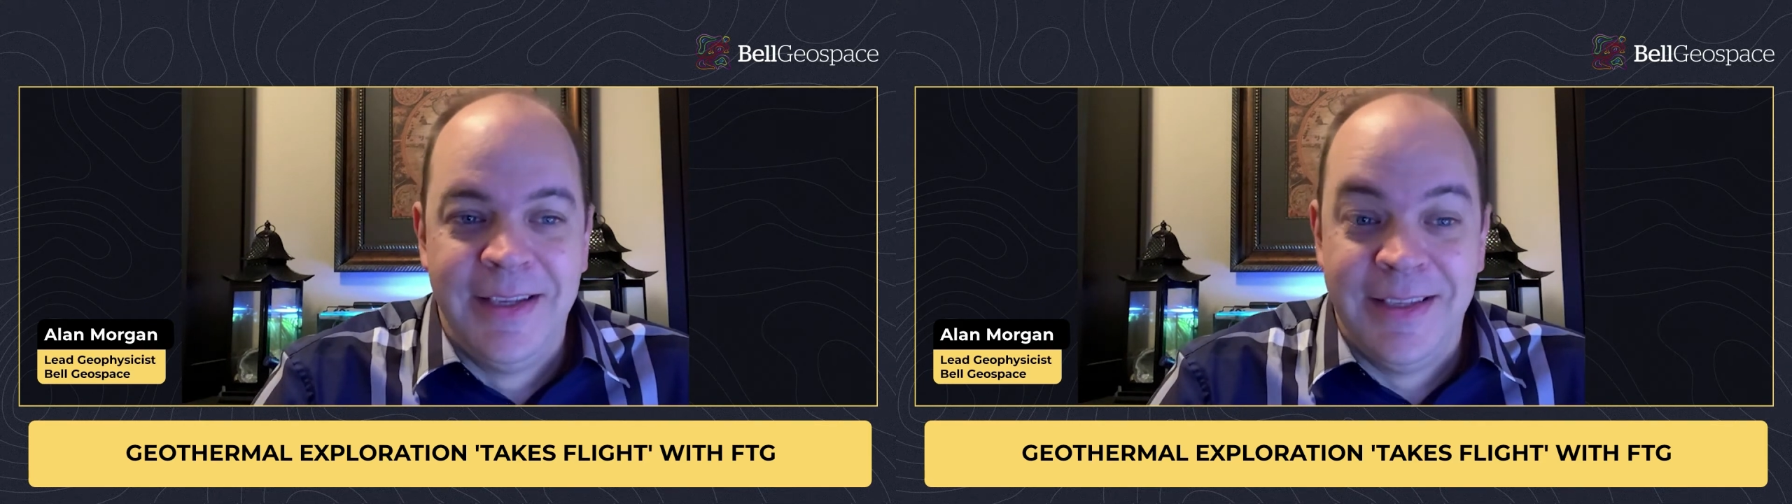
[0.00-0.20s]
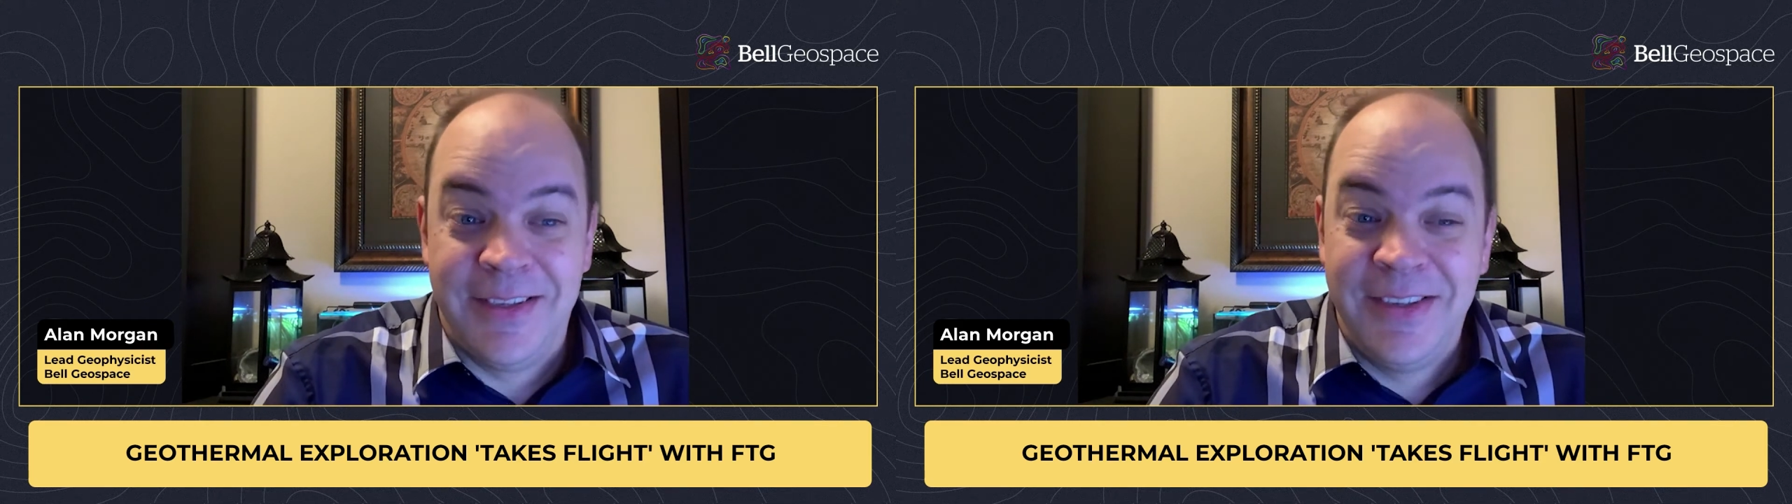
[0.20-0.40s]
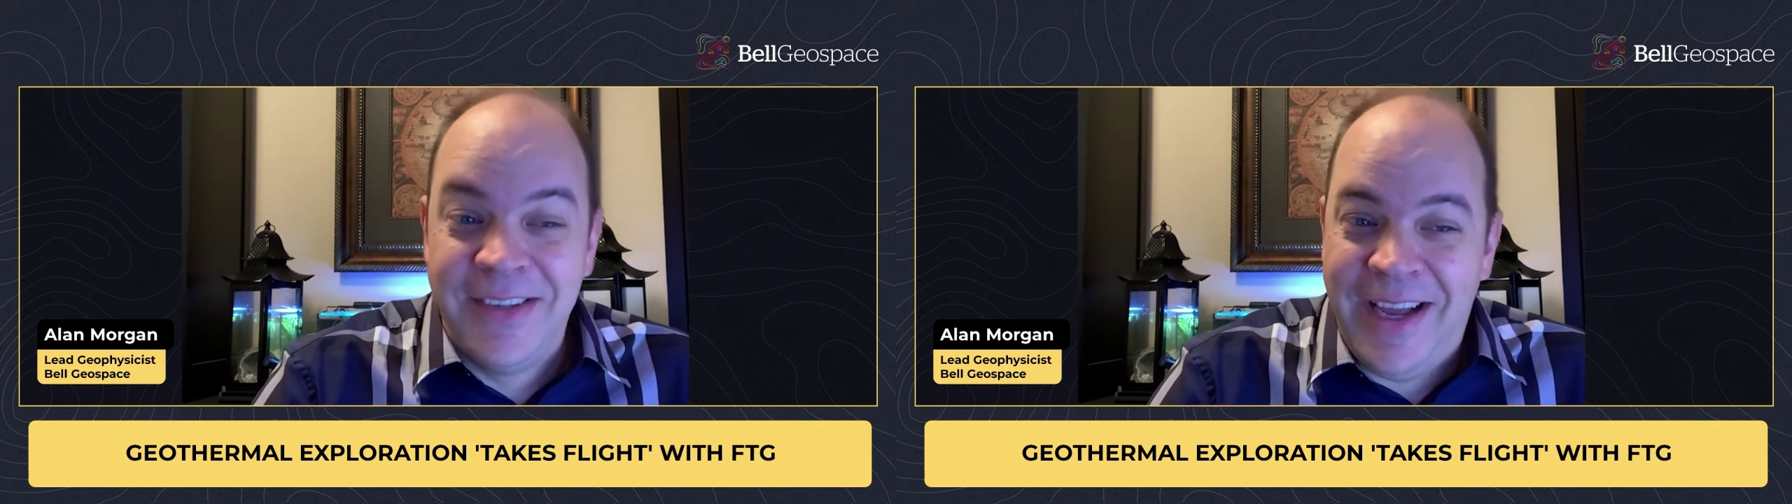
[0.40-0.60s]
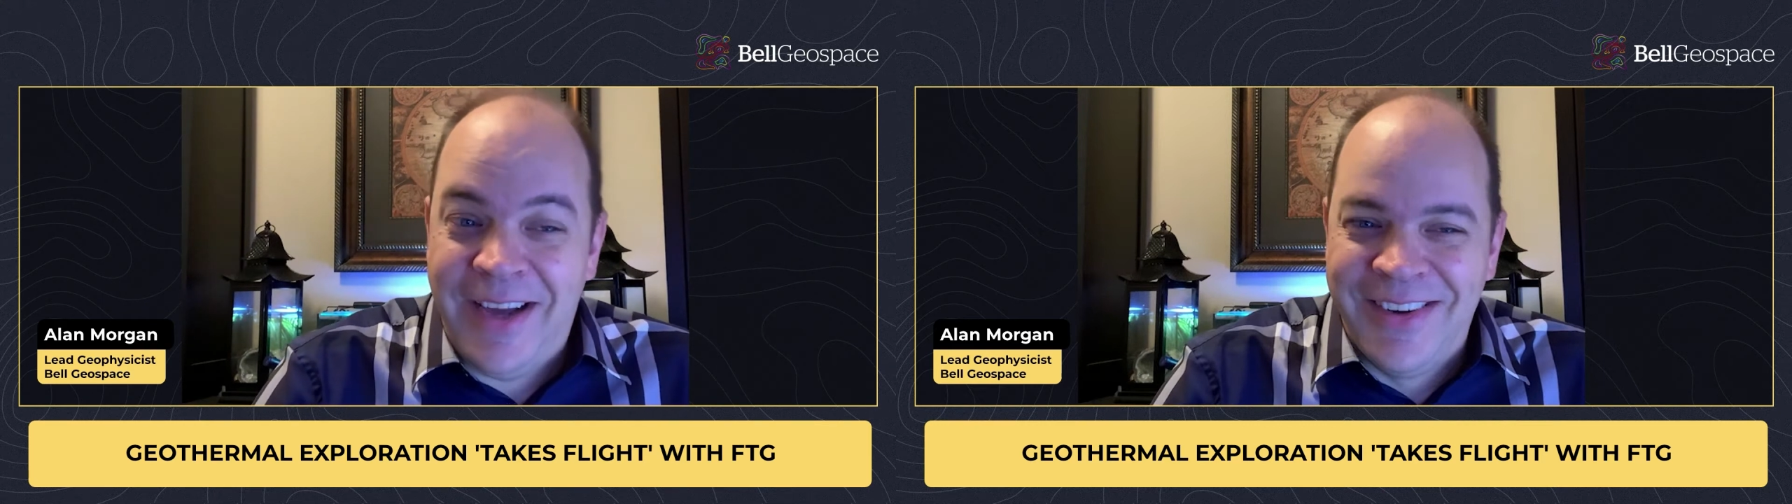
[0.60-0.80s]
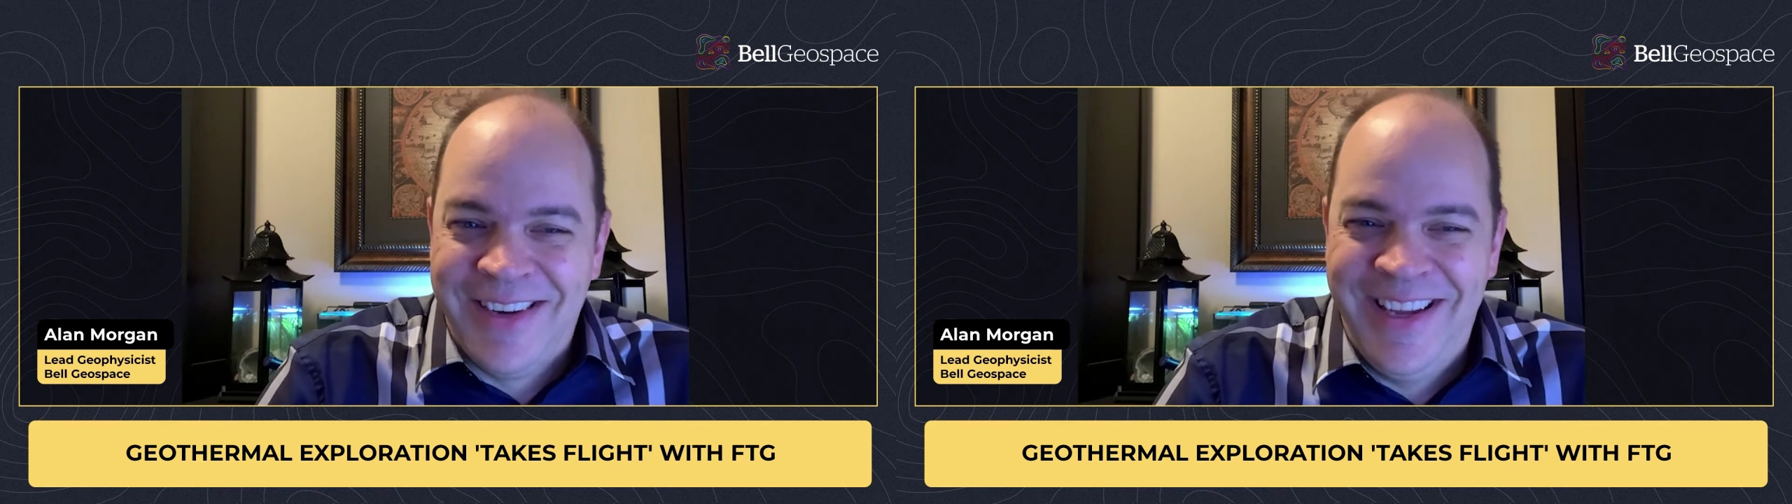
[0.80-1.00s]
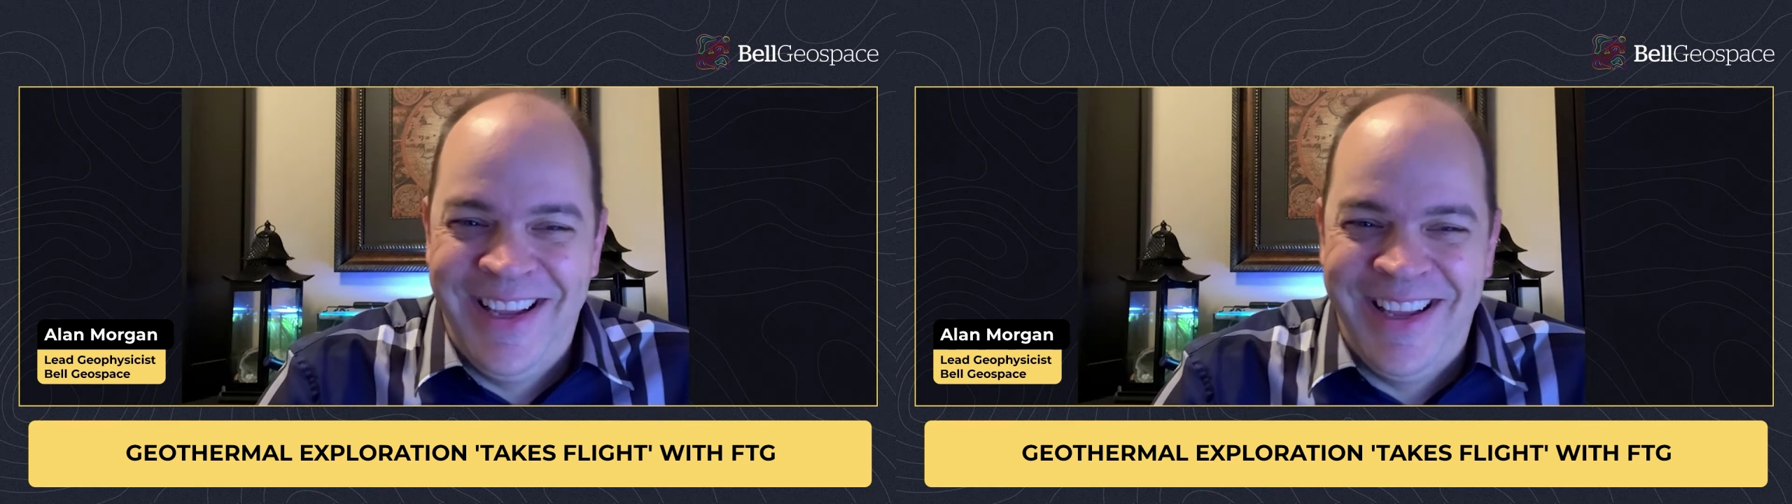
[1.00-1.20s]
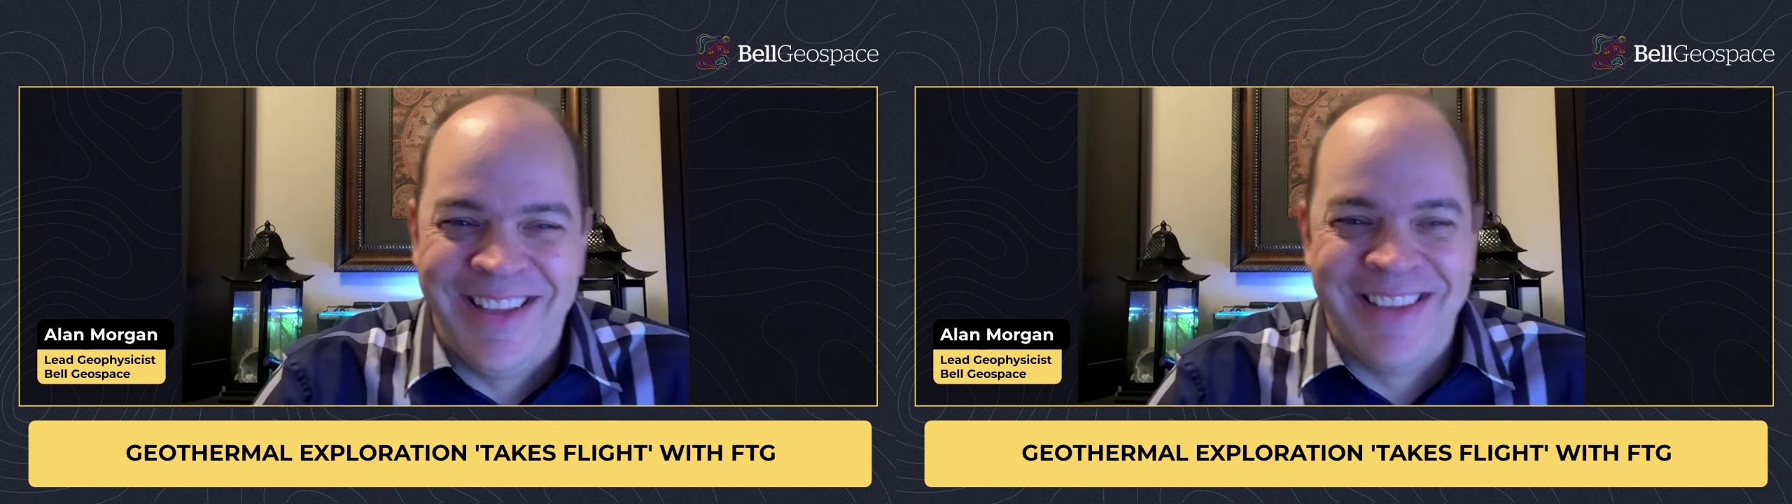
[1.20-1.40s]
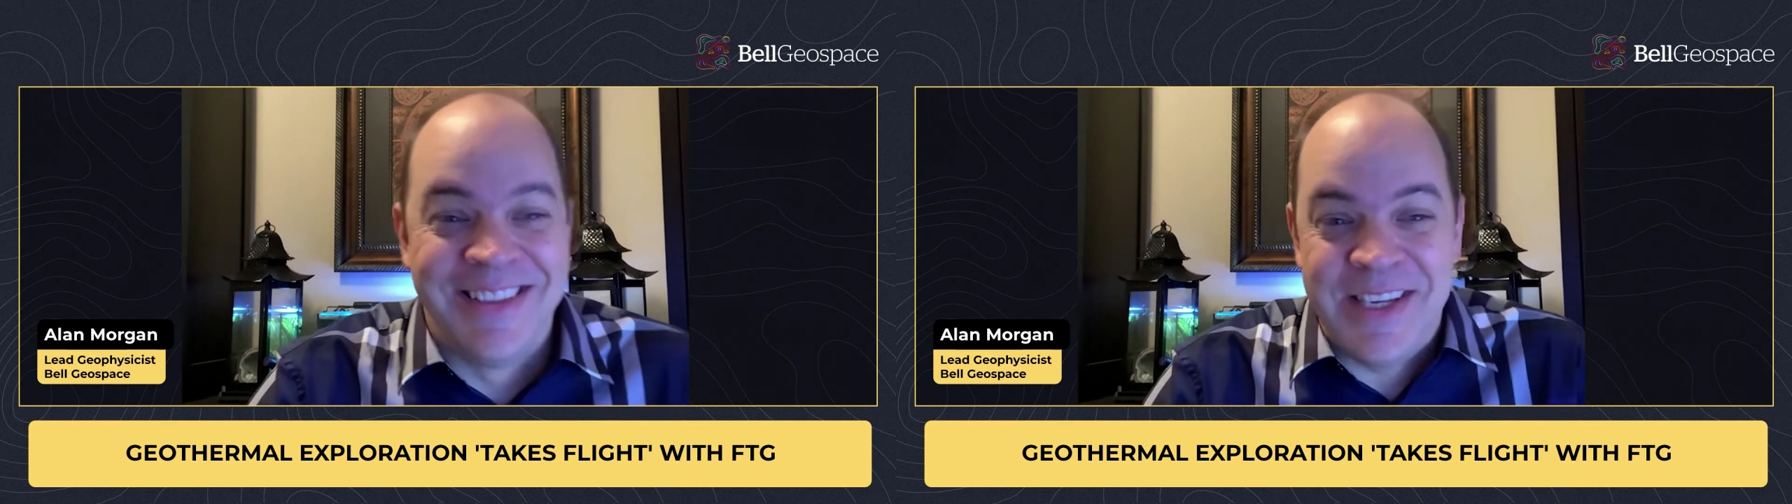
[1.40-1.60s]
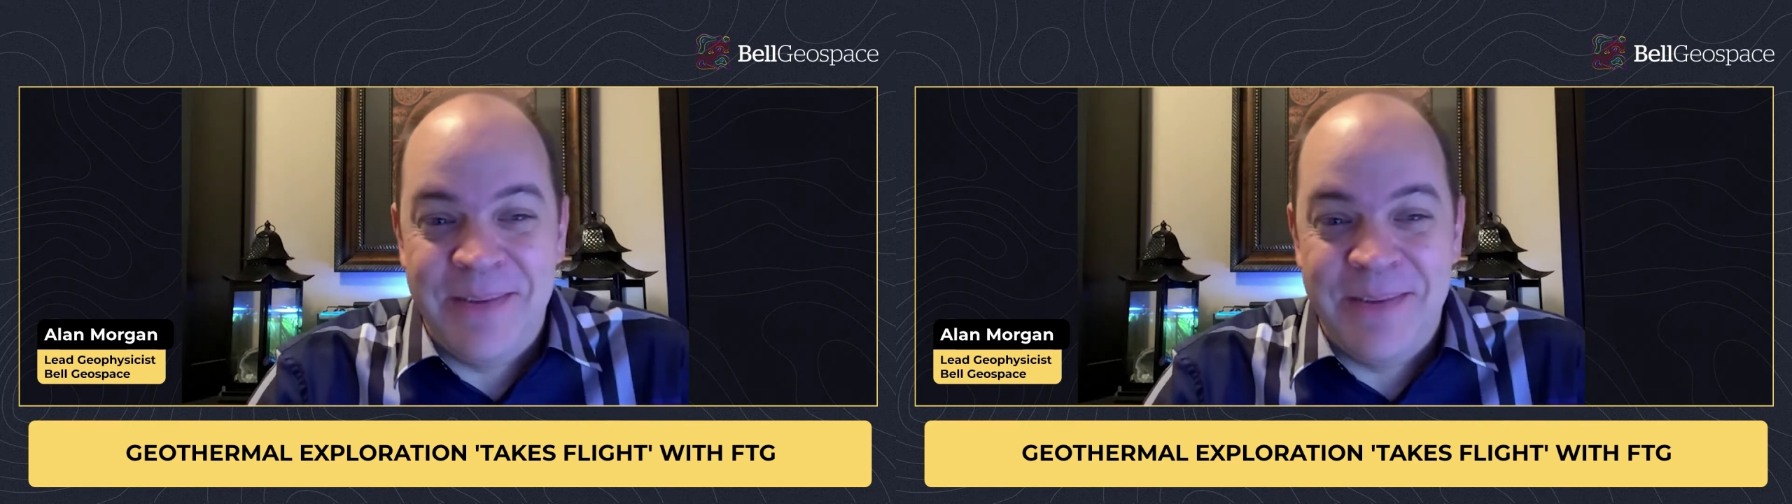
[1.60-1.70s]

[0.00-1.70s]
It turned out the